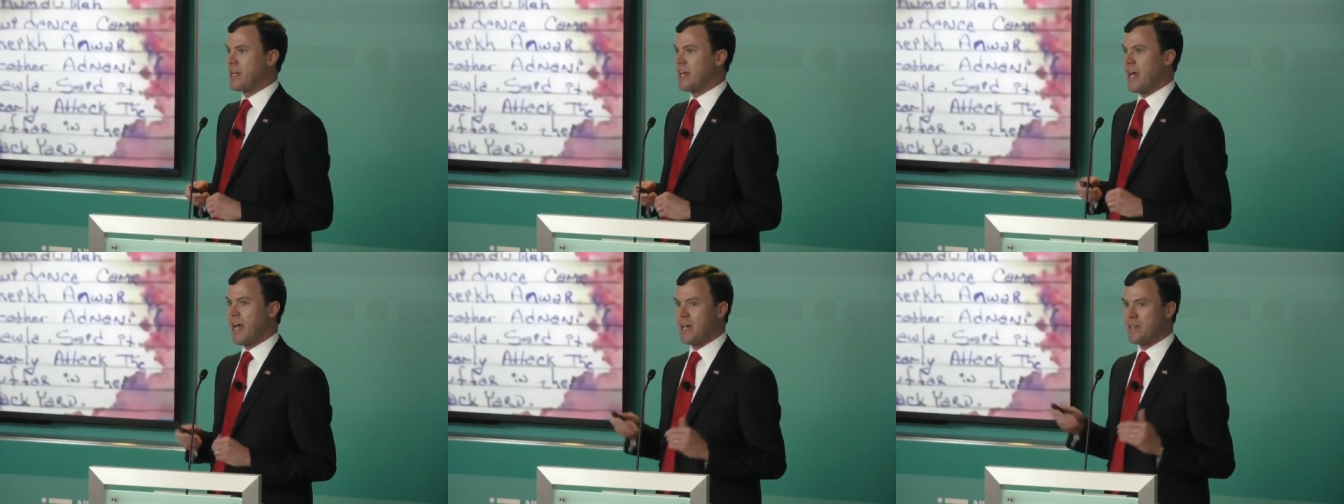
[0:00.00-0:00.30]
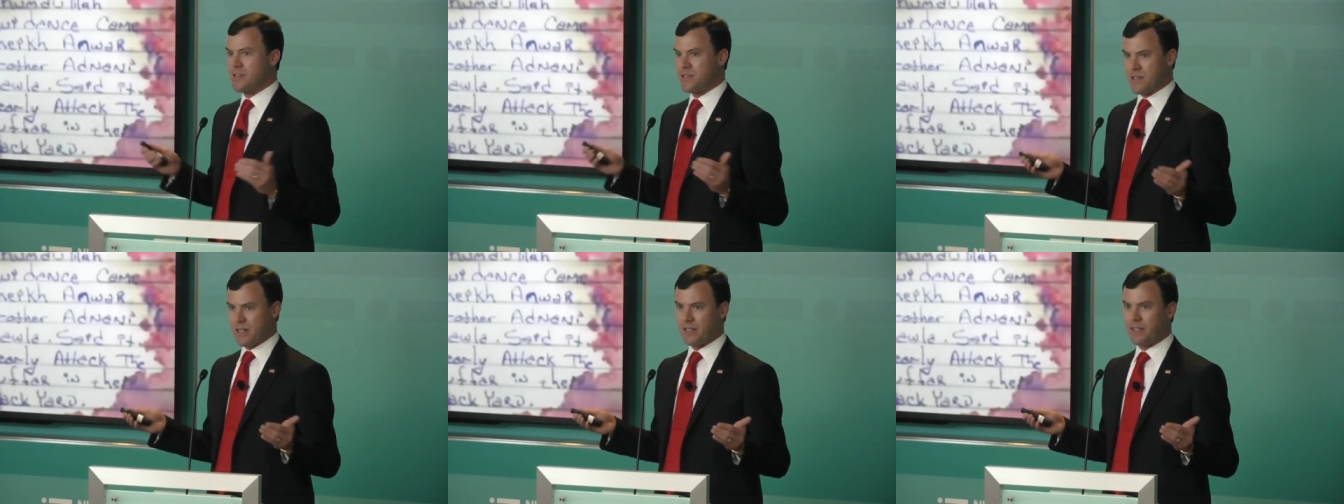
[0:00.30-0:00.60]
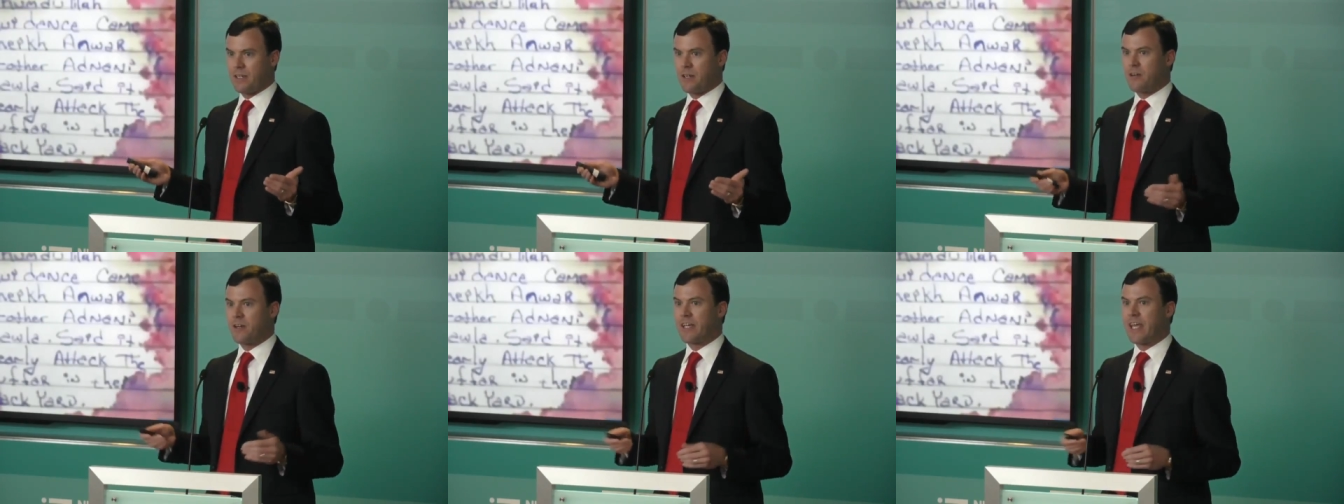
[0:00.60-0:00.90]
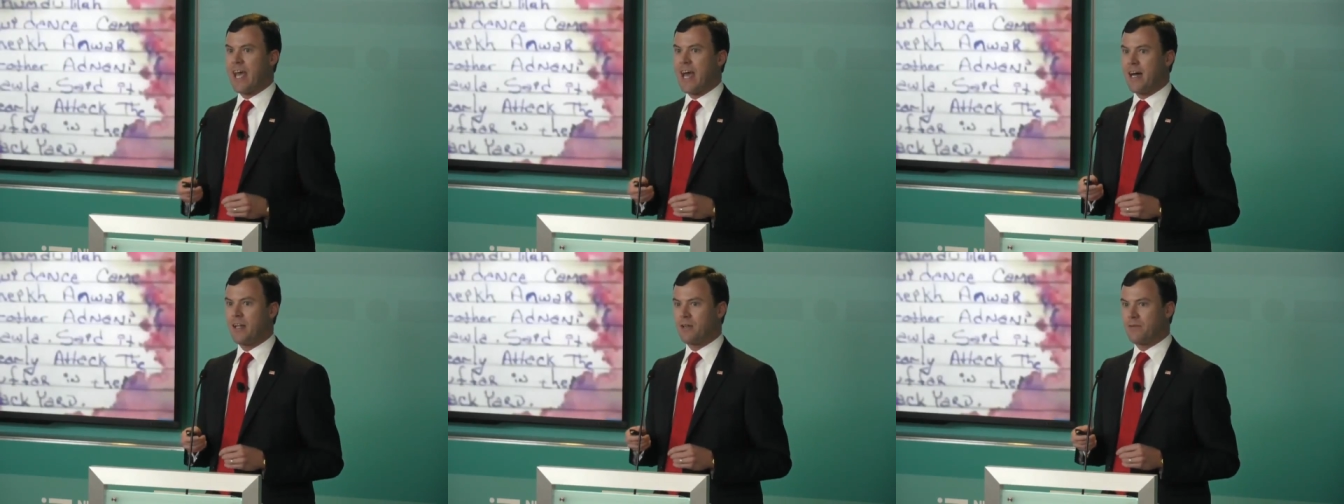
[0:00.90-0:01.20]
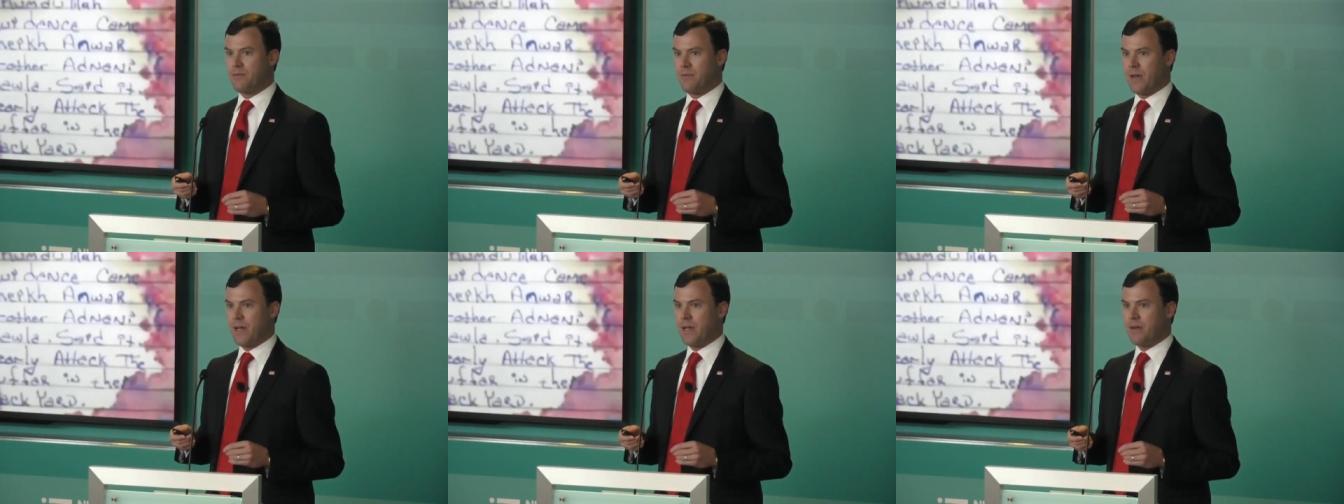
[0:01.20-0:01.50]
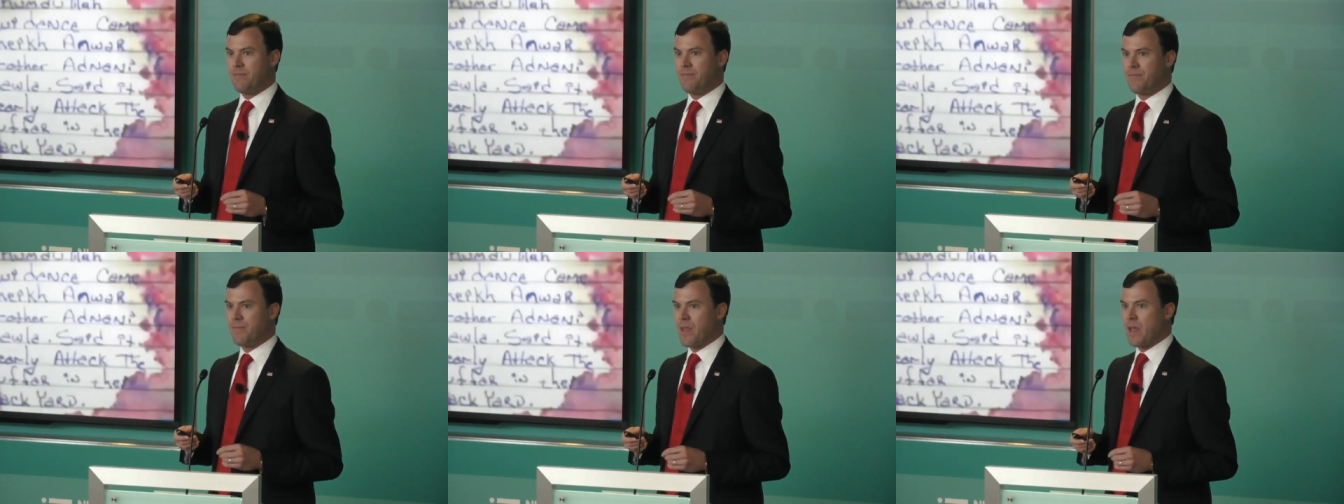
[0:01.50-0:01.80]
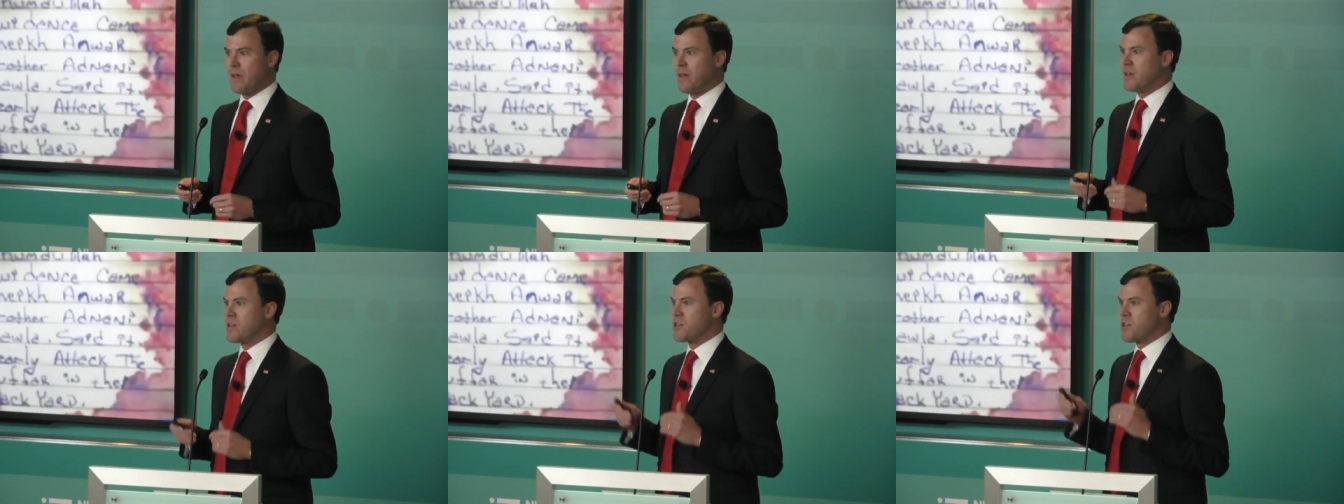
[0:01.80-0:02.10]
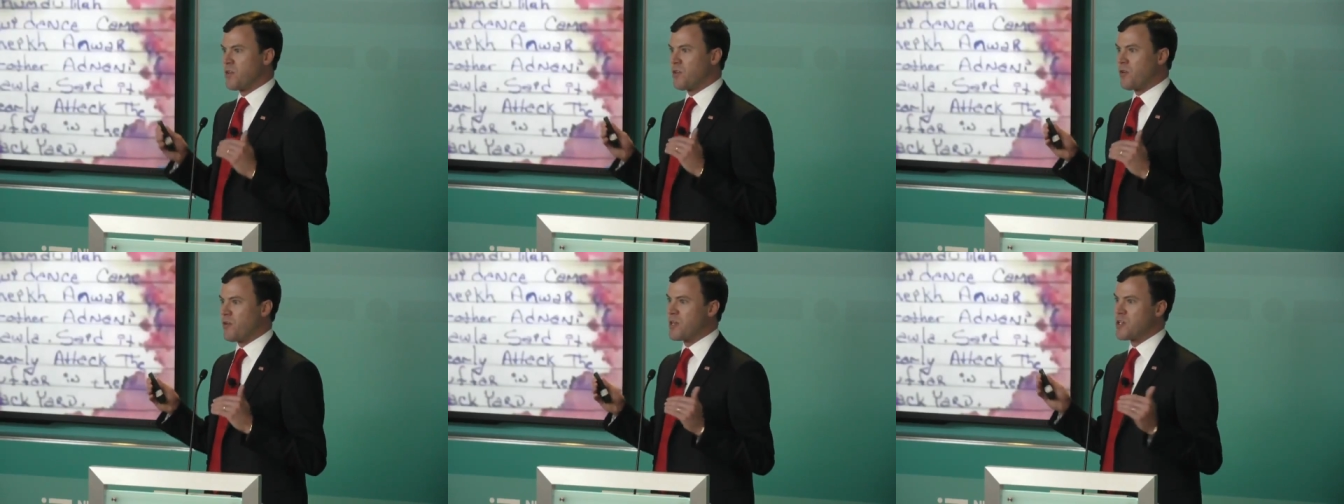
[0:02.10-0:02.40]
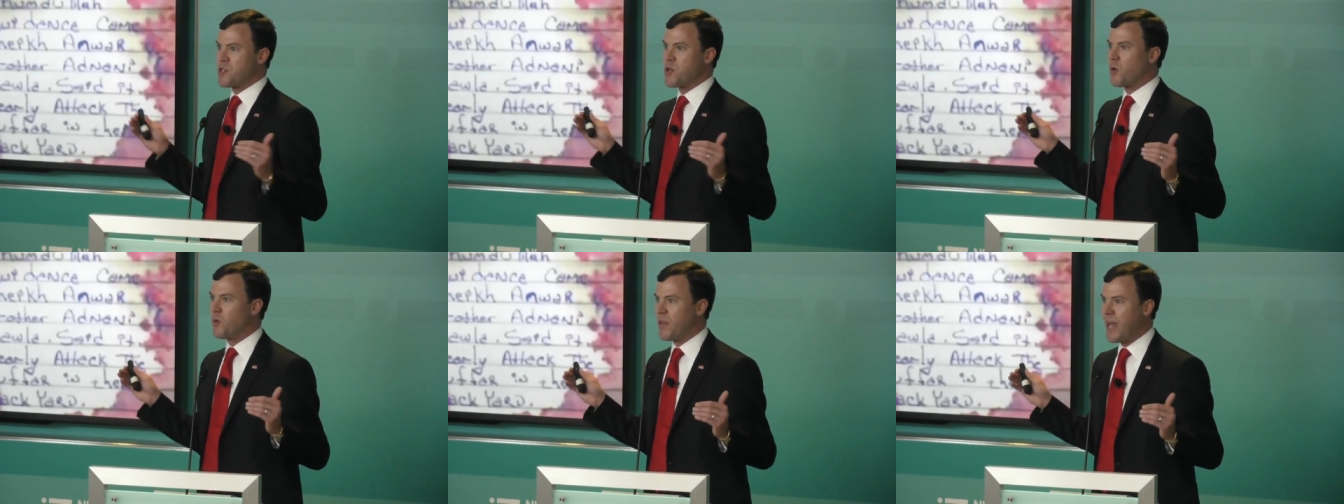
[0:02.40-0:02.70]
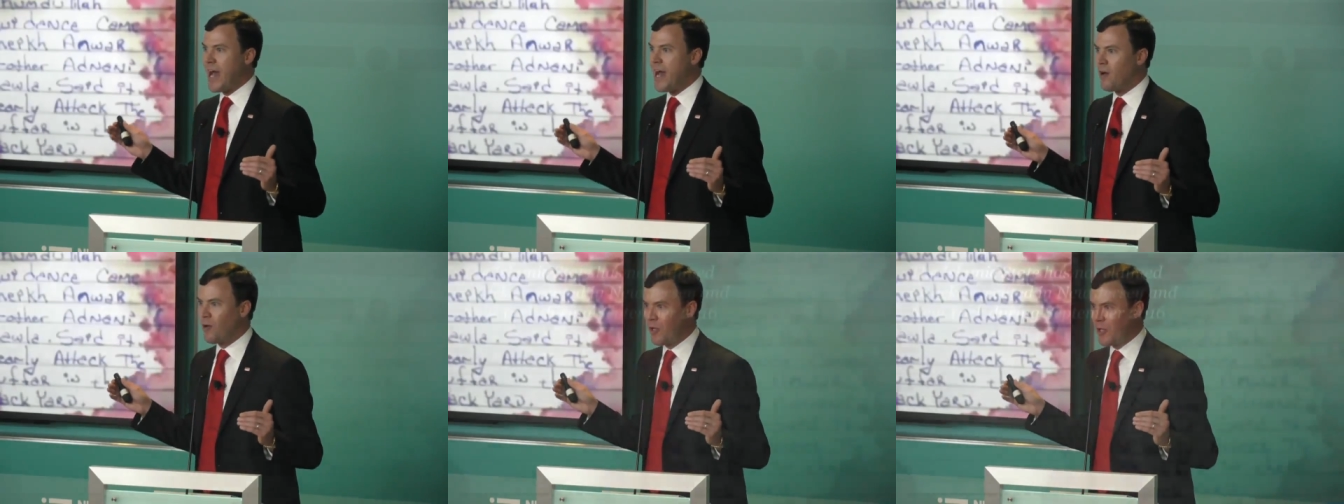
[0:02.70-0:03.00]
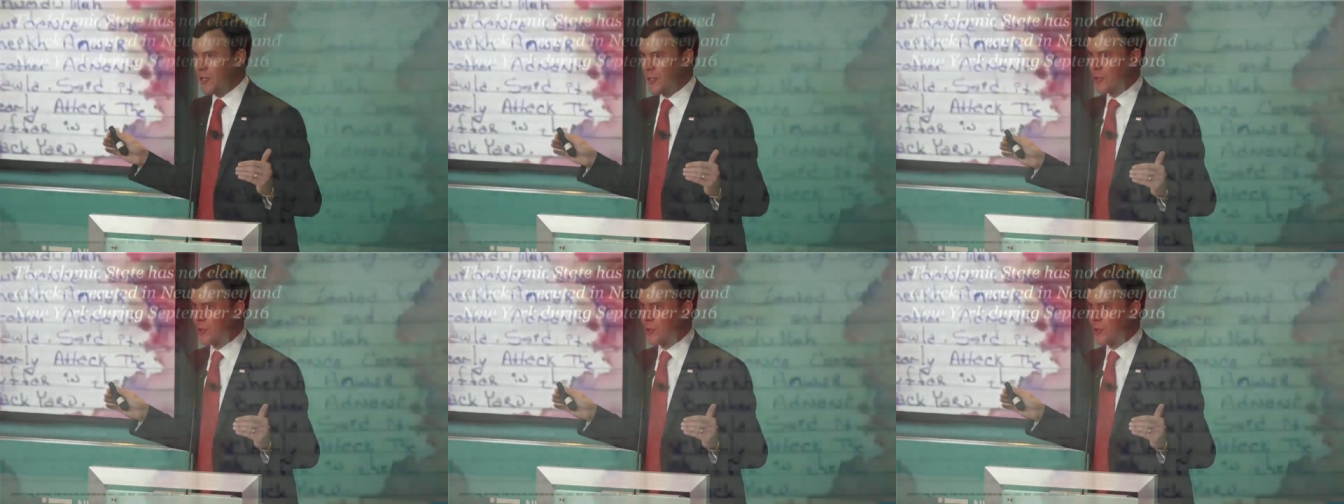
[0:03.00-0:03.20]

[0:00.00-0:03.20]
has declared a caliphate. So there is no Dawa,